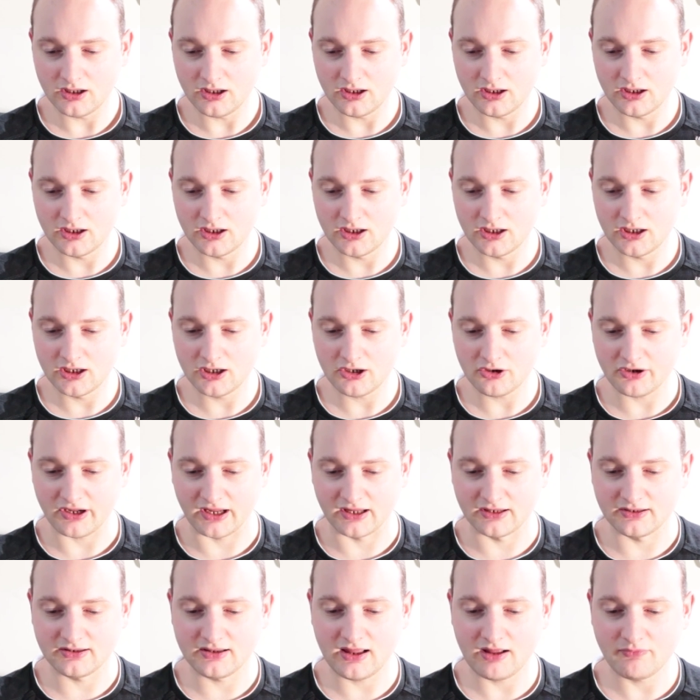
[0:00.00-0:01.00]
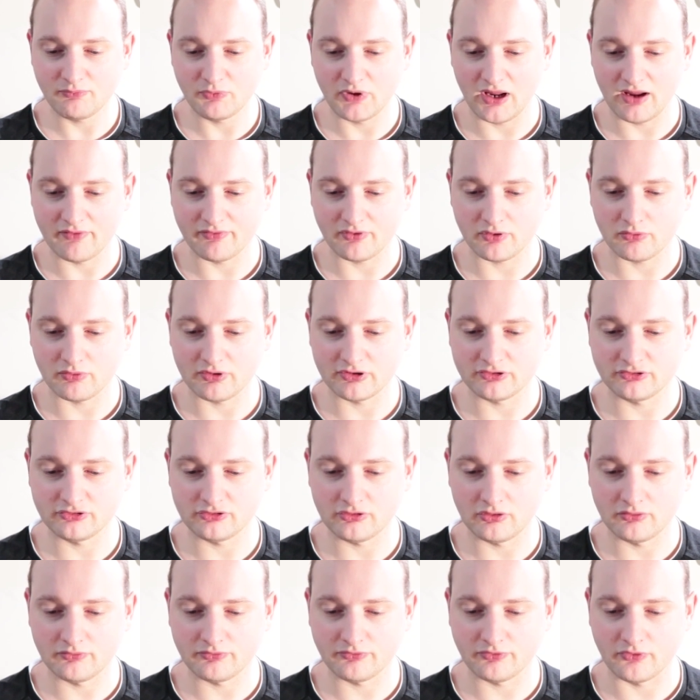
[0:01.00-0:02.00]
Okay, then we have a
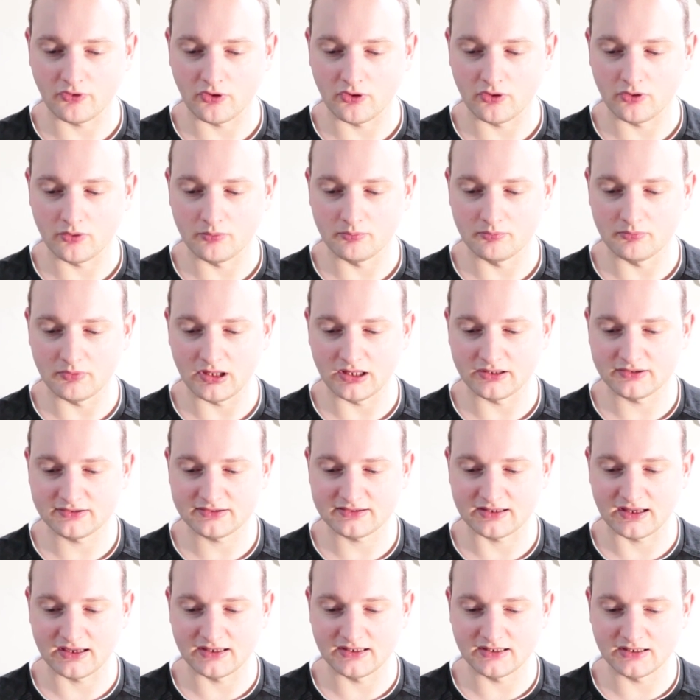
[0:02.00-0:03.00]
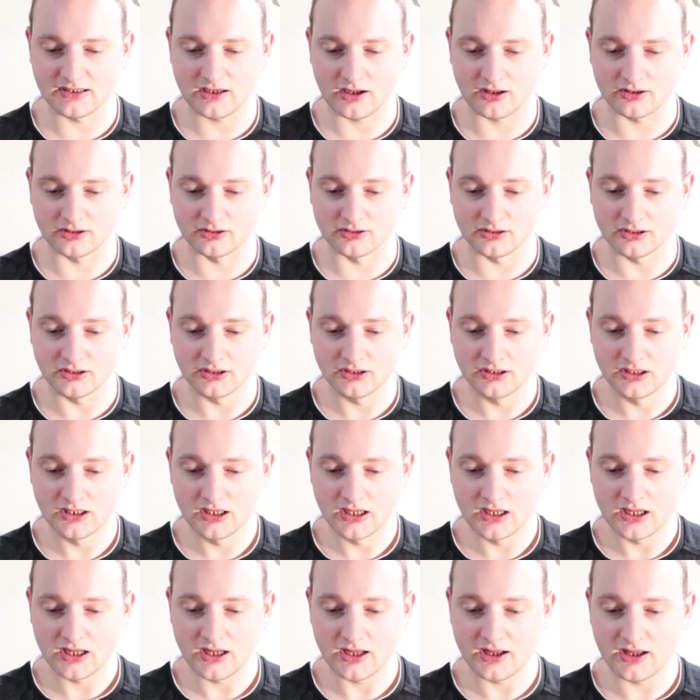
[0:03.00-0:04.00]
question from Sayan.
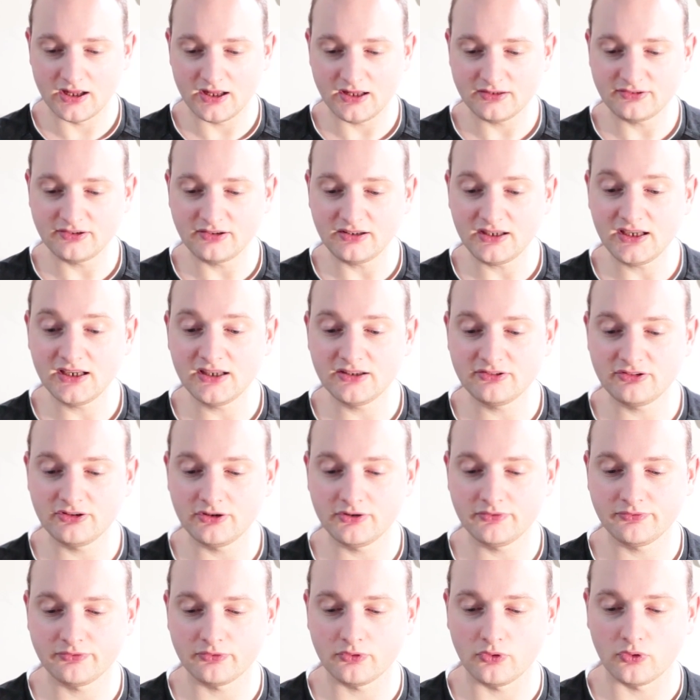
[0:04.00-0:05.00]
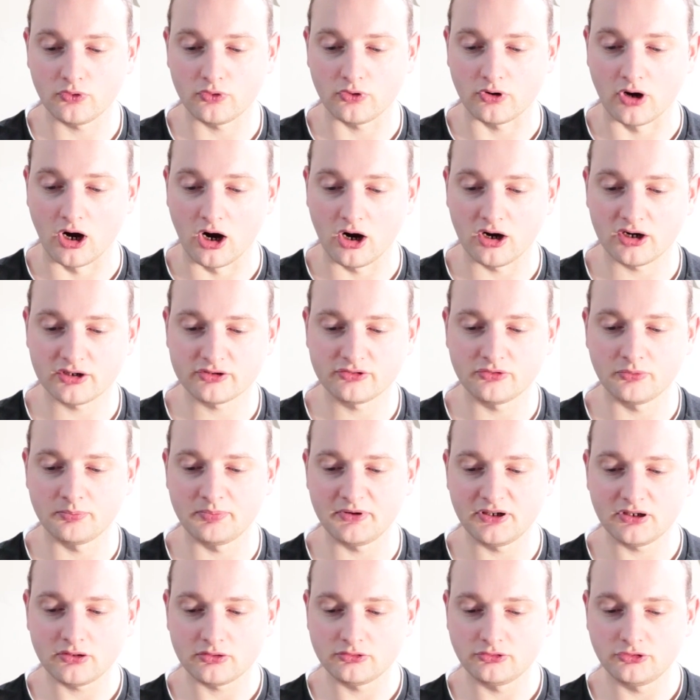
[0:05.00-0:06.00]
Is it easy or hard to
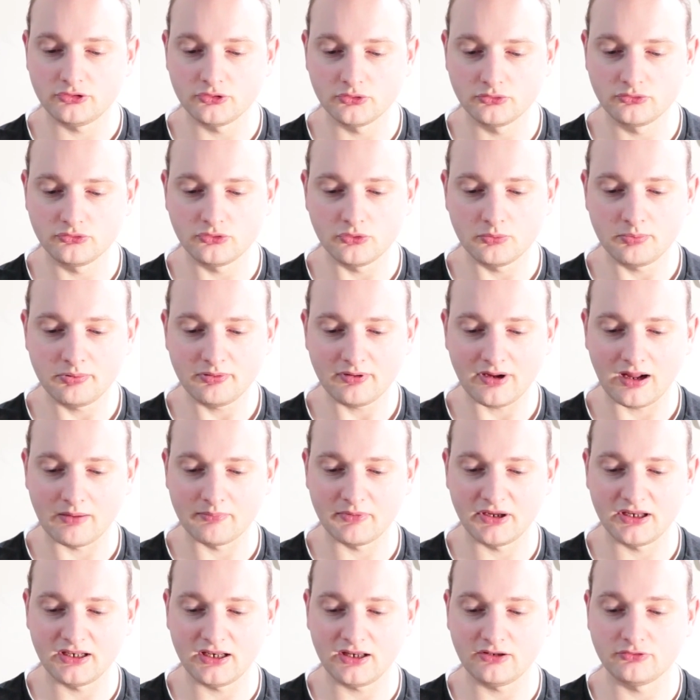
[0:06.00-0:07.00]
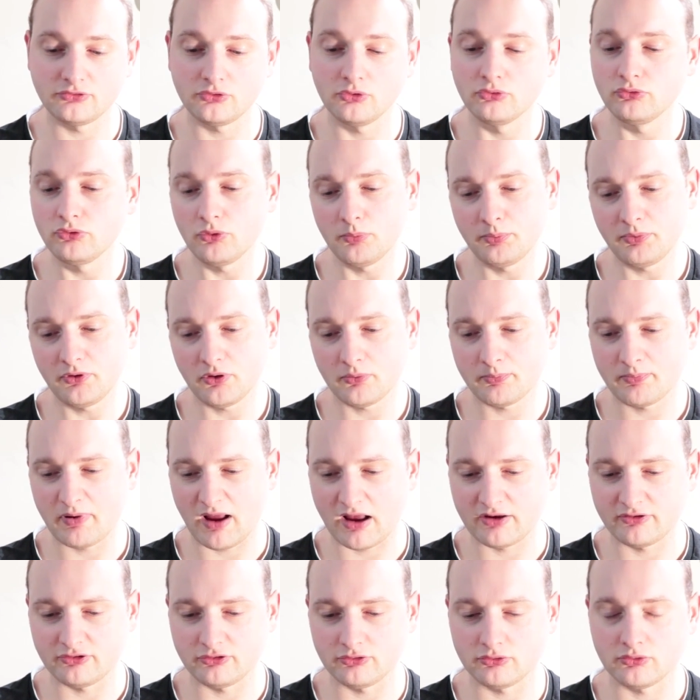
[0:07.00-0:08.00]
be on YouTube? I mean, is YouTube your
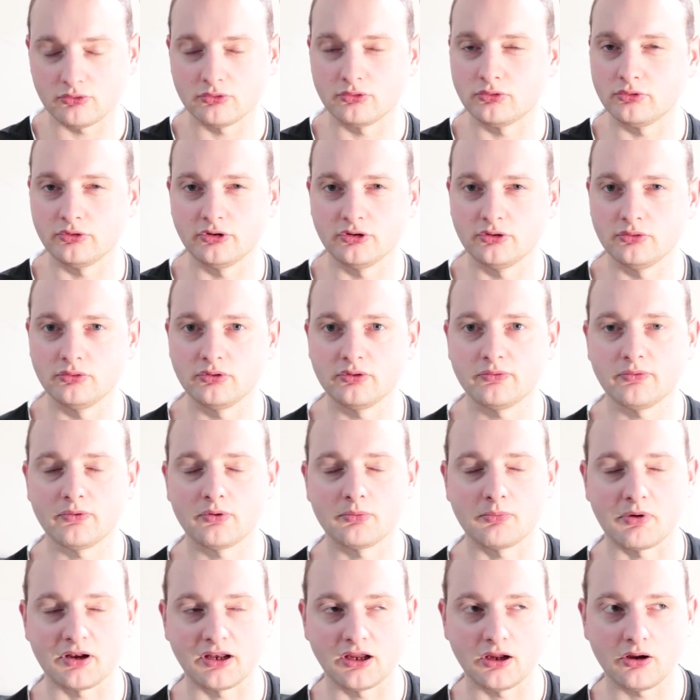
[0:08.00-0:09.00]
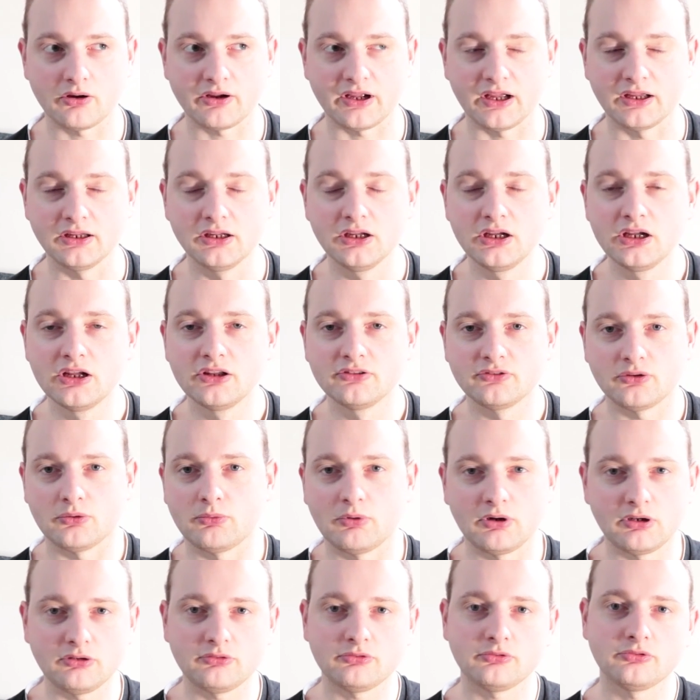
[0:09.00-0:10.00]
passion or do you do it for the money? Okay, so
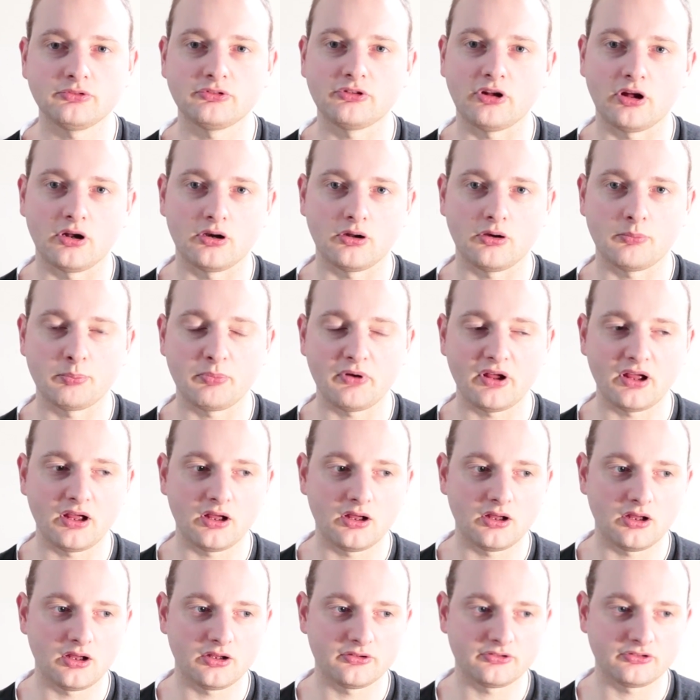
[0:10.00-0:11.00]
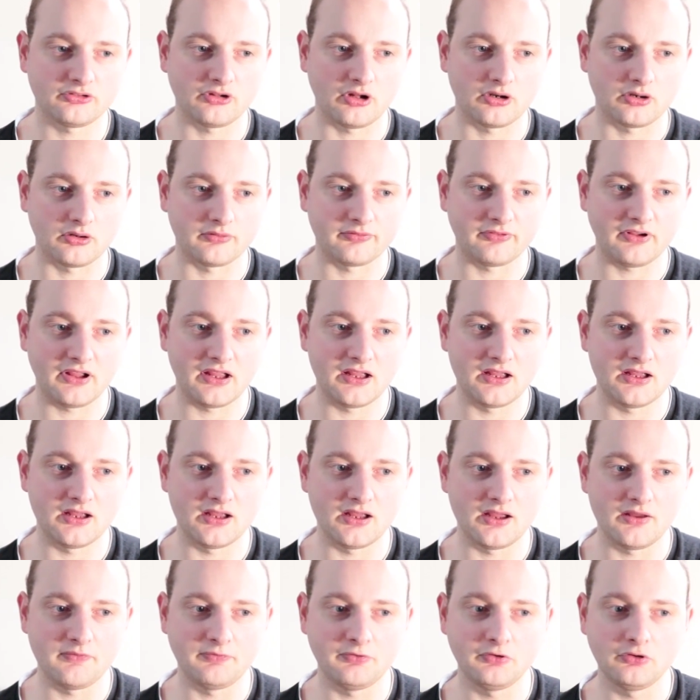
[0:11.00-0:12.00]
I wanted to start off.
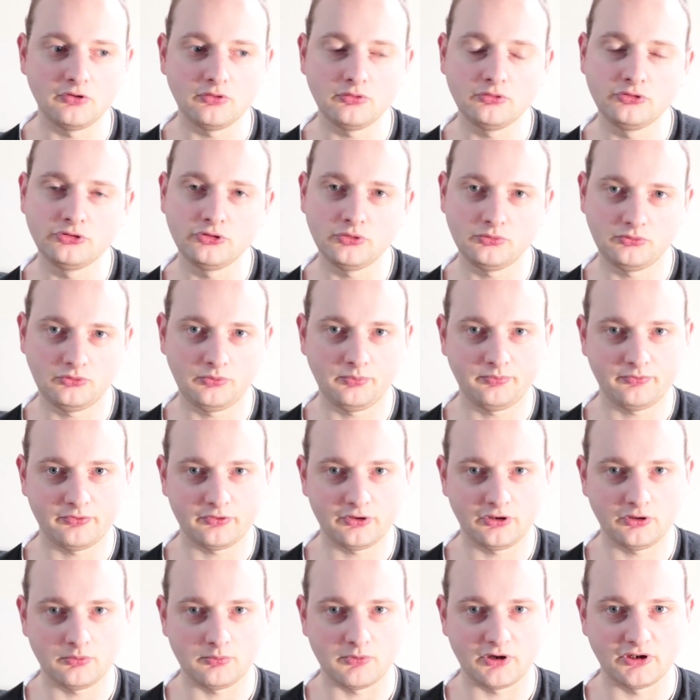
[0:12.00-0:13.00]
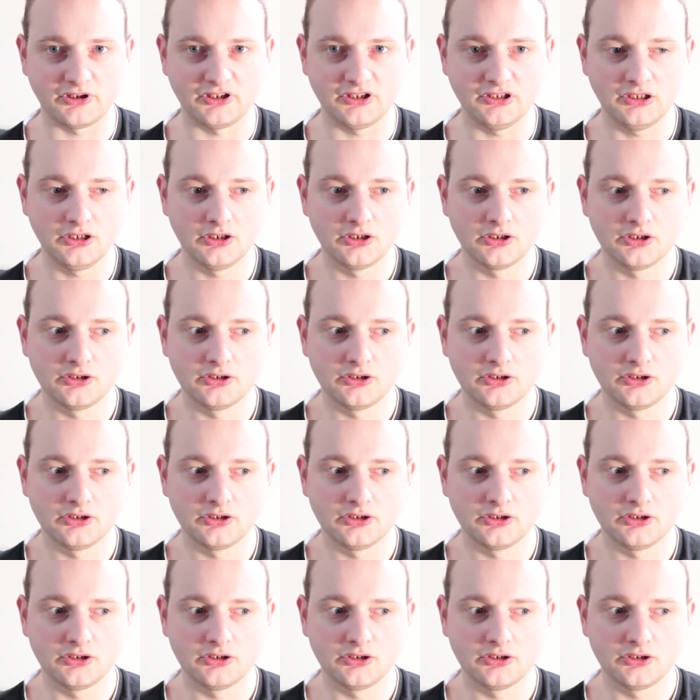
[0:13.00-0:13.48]
If you do YouTube for your money,